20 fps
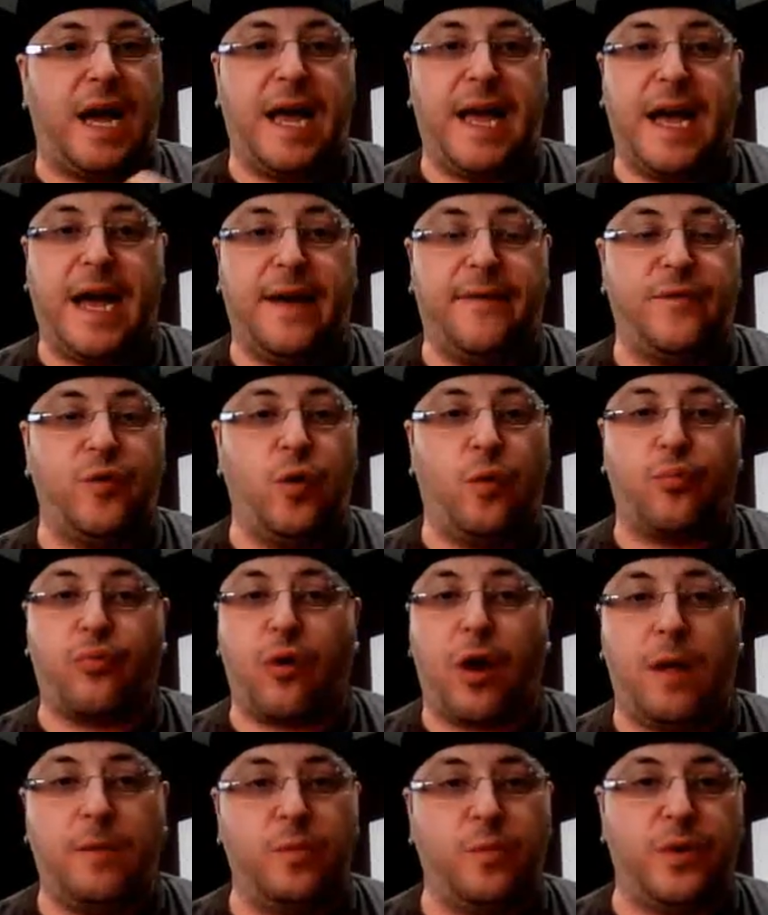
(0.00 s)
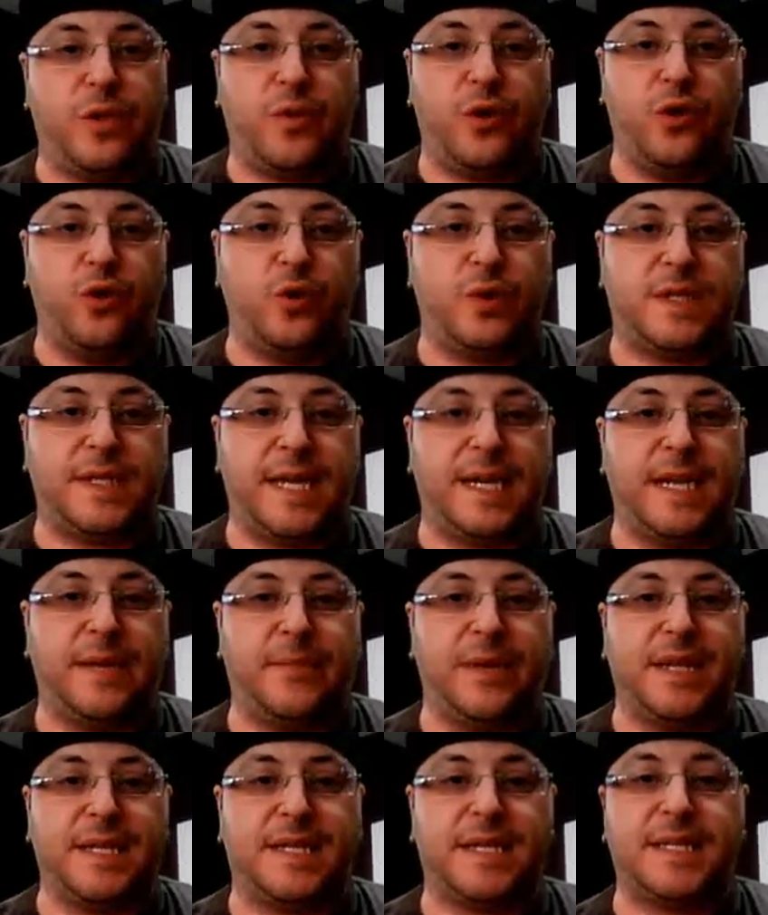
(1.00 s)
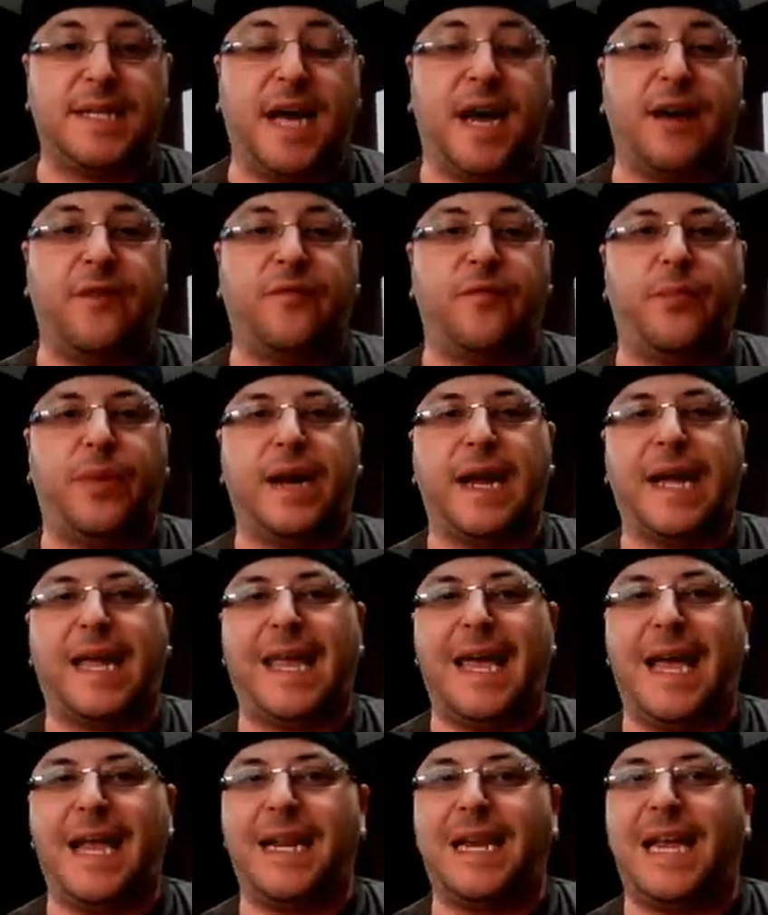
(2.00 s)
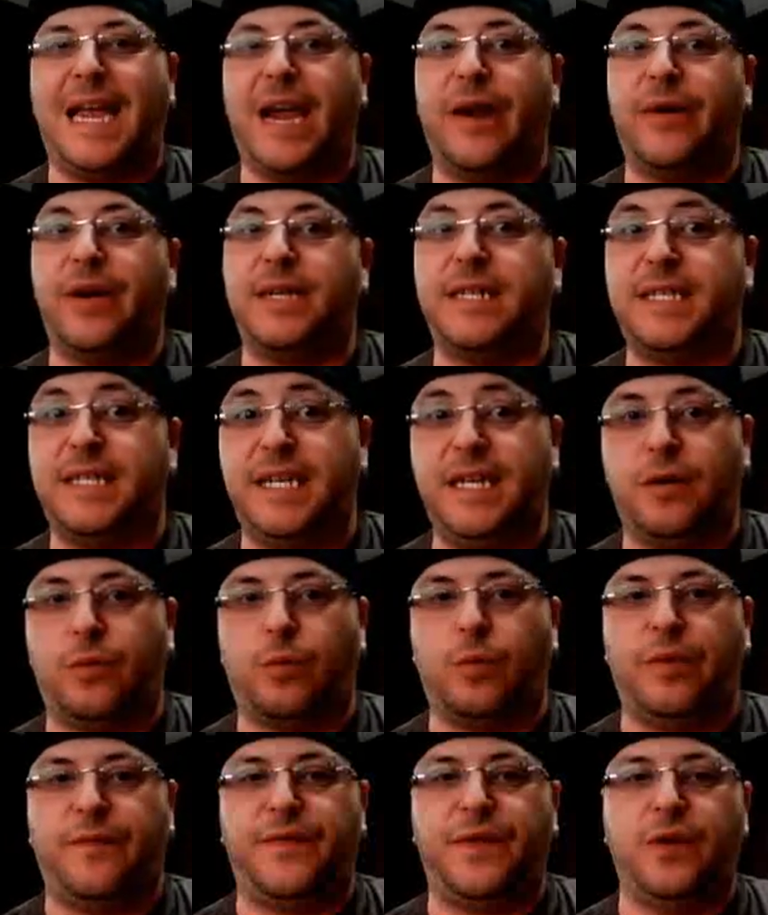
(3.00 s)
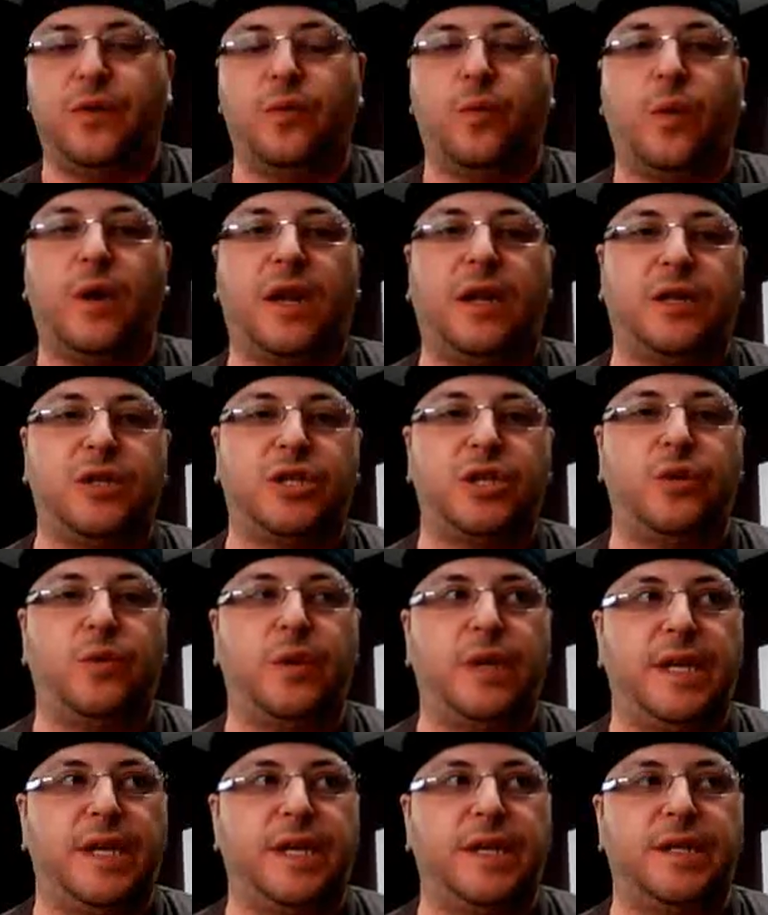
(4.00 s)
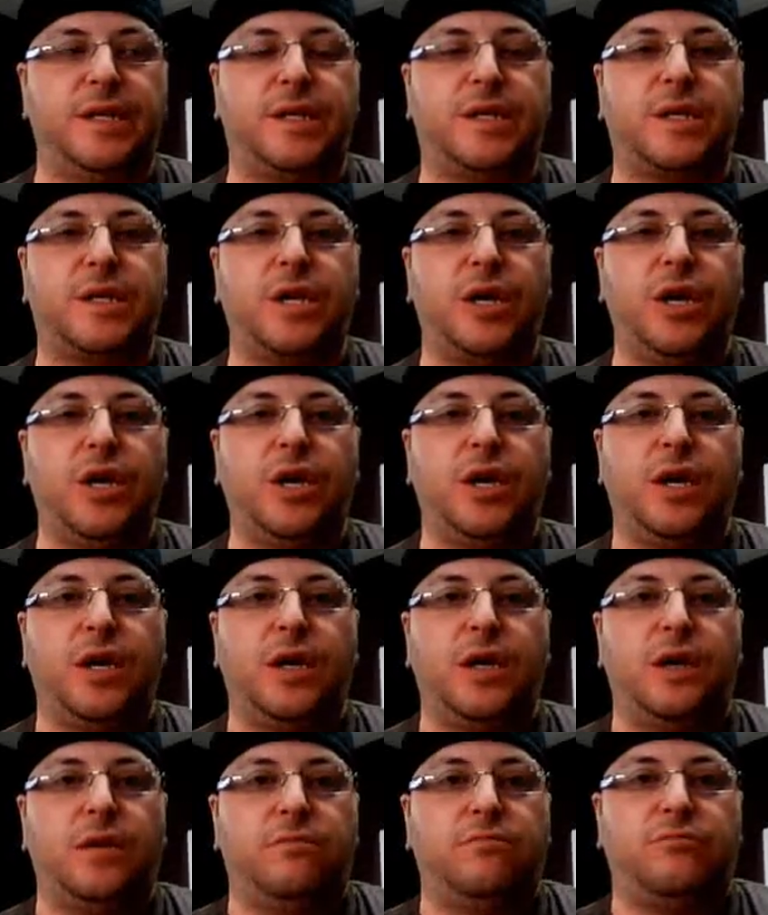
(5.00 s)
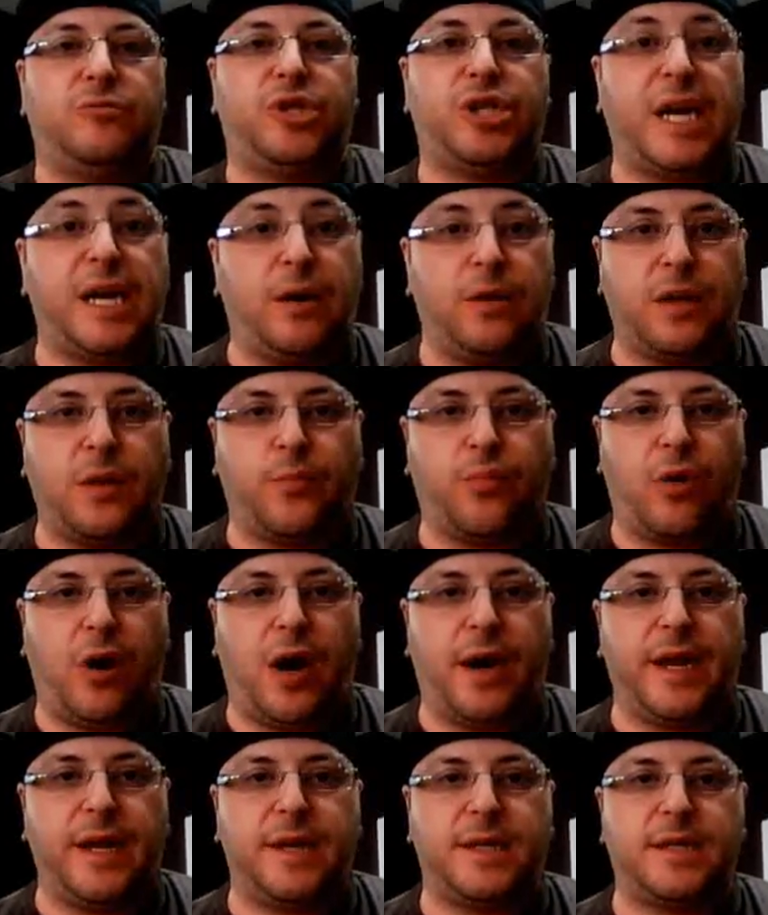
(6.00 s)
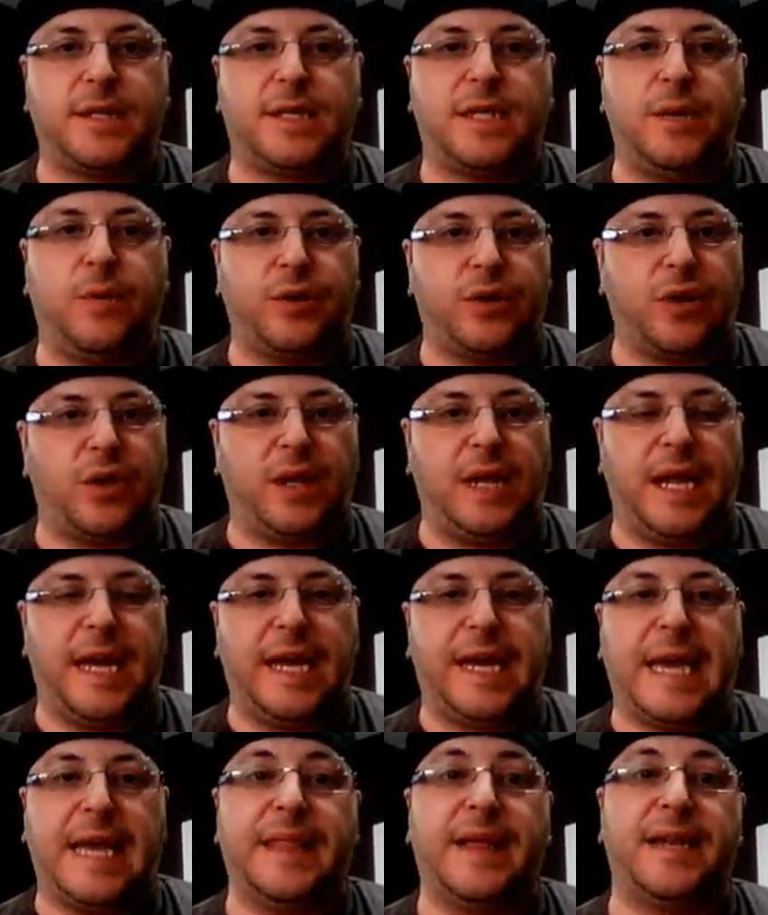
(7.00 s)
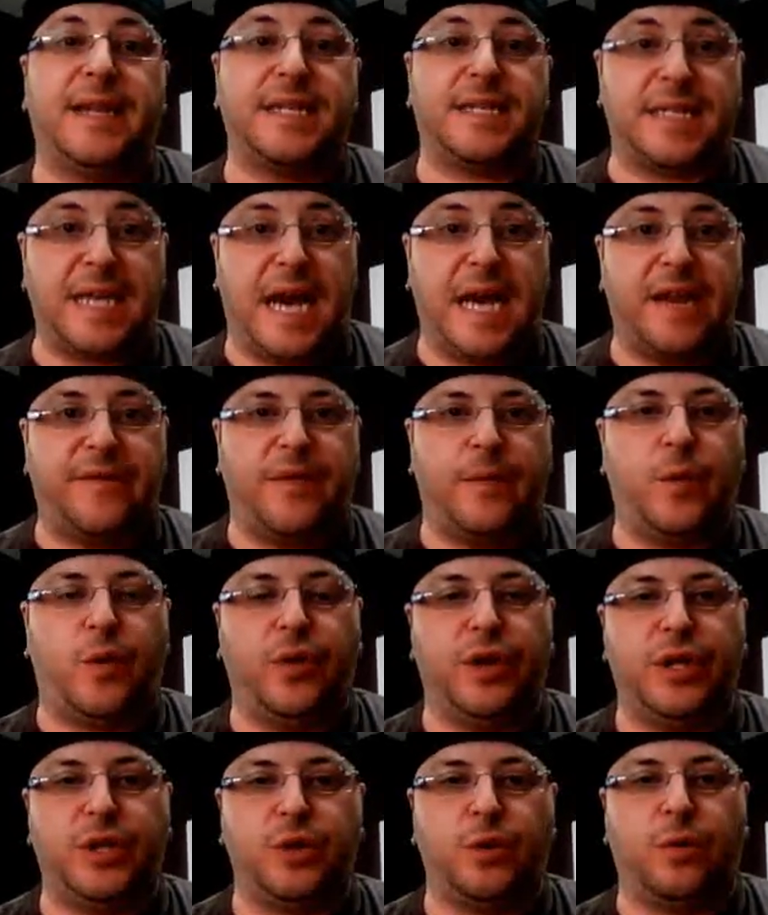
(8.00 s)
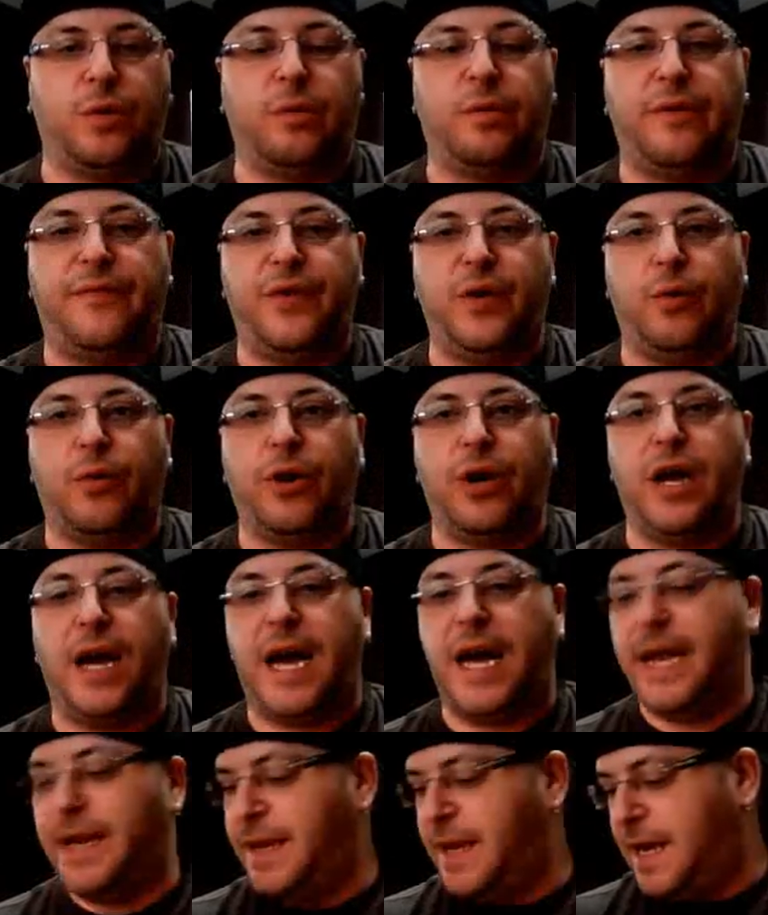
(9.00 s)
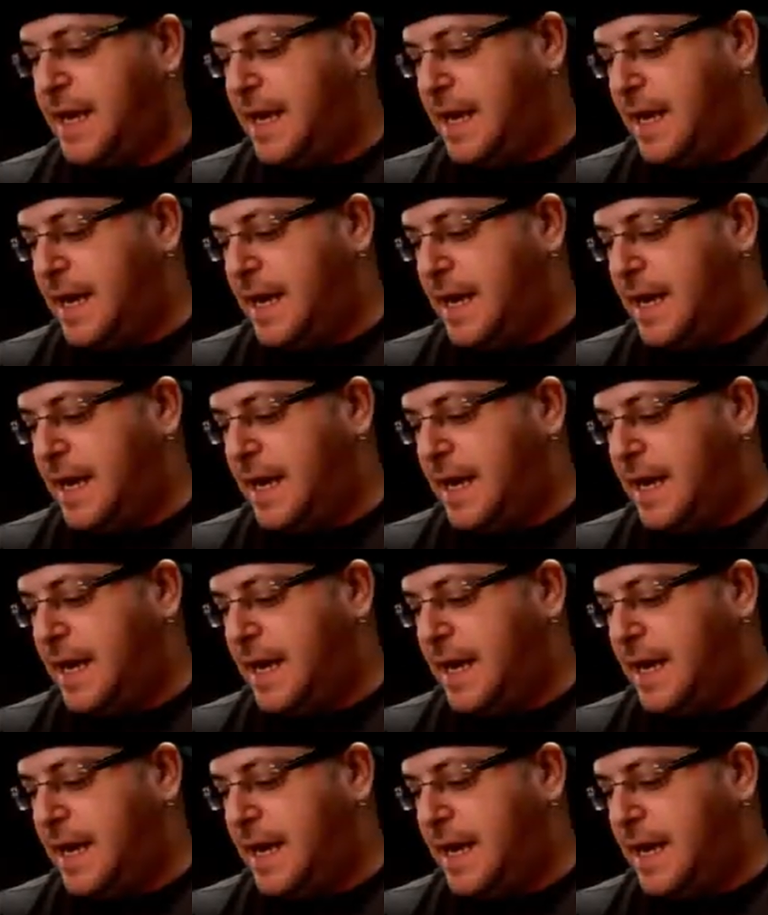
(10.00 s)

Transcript: I have no problem with you sending me the stuff, but I can't guarantee a review. What I'll do is check out the products, see what they're like, and then decide if I'm going to do a review or not."